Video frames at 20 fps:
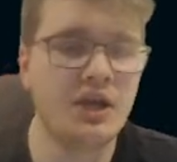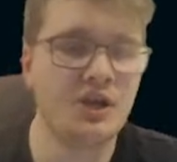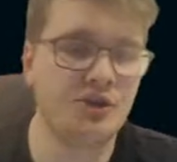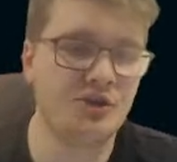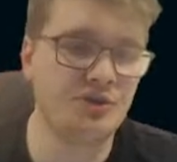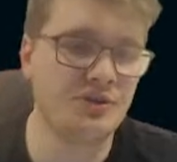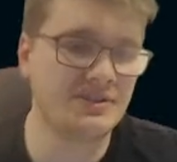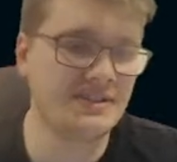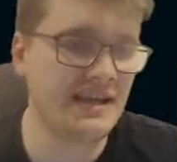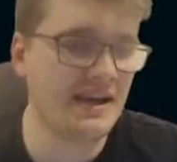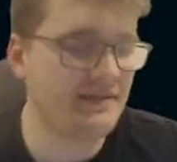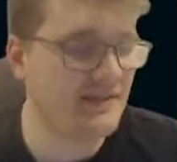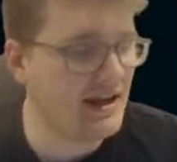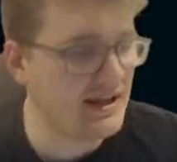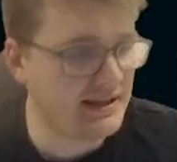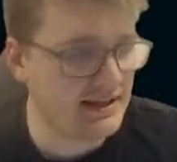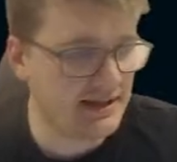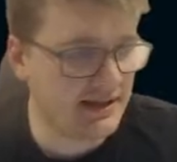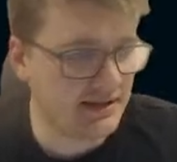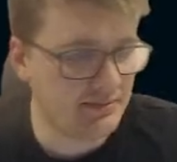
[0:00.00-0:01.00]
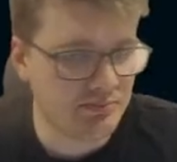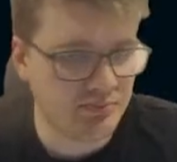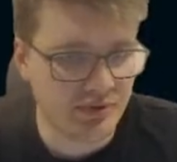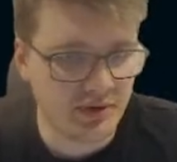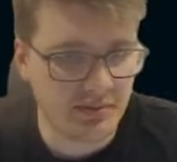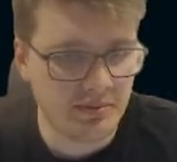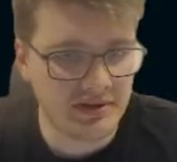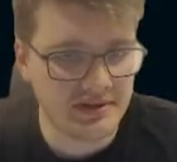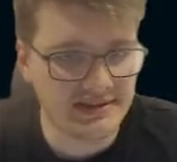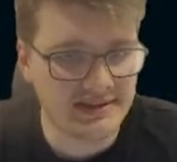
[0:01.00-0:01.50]
You don't have anything
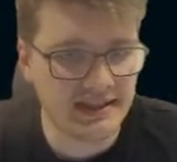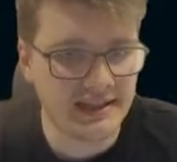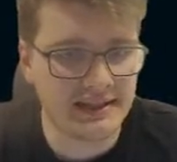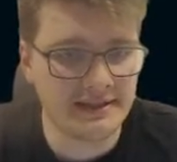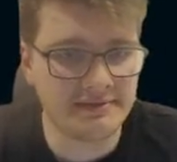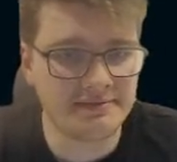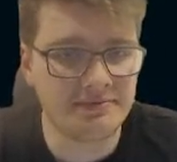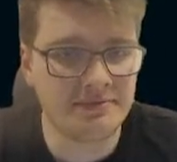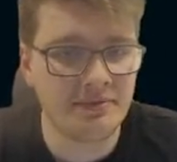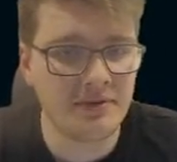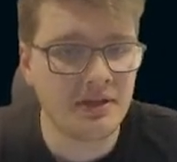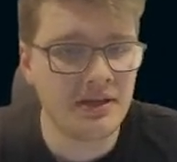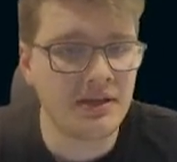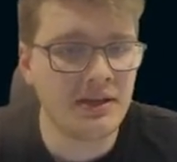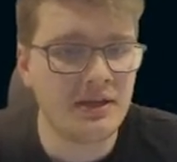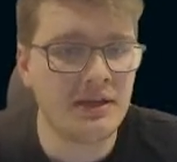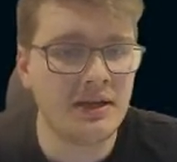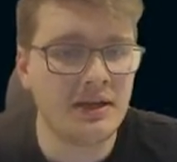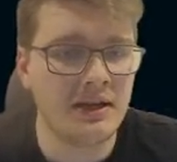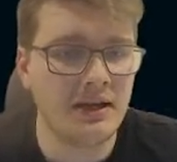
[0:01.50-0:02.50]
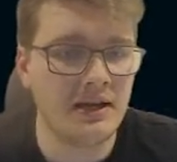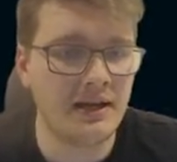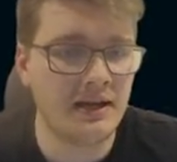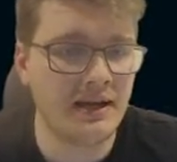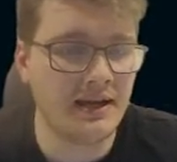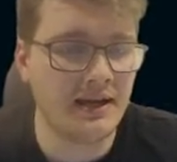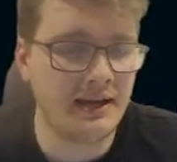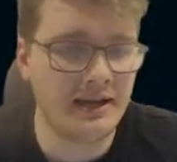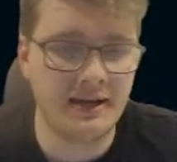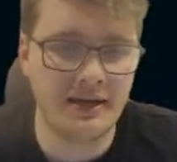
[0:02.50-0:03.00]
pre-built in,
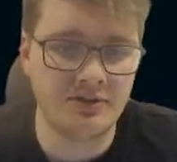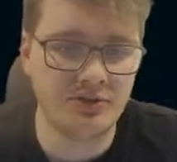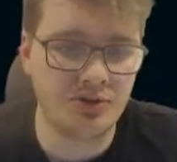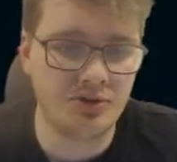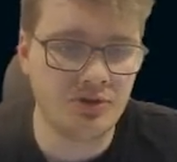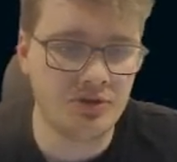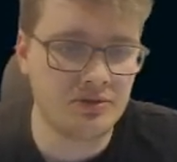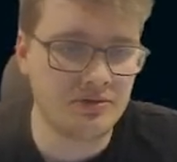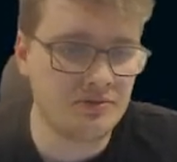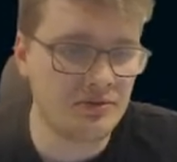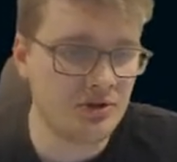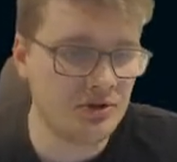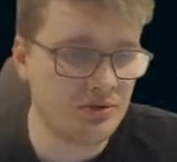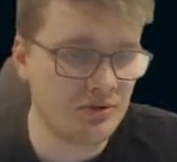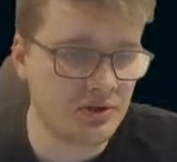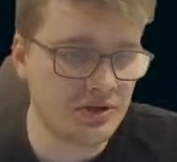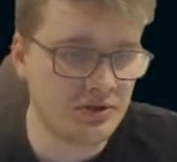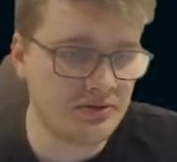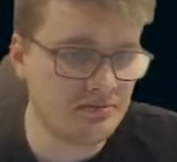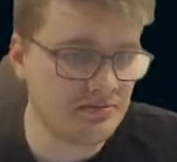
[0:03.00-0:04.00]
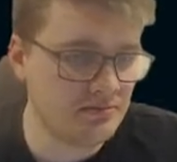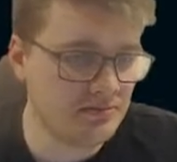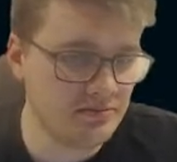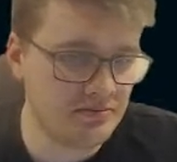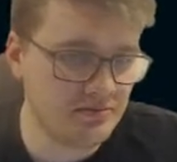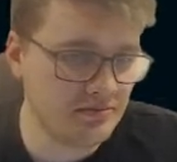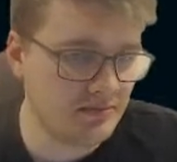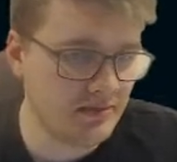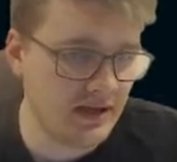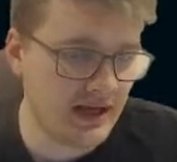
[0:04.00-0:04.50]
and you can, you know,
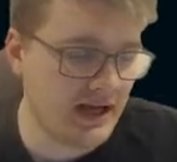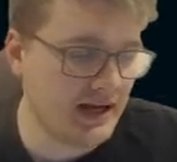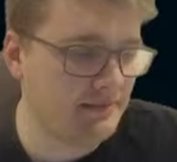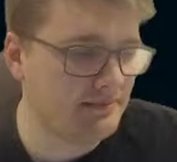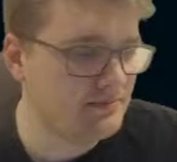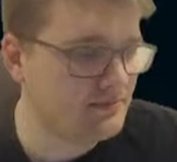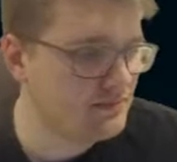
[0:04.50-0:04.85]
yeah.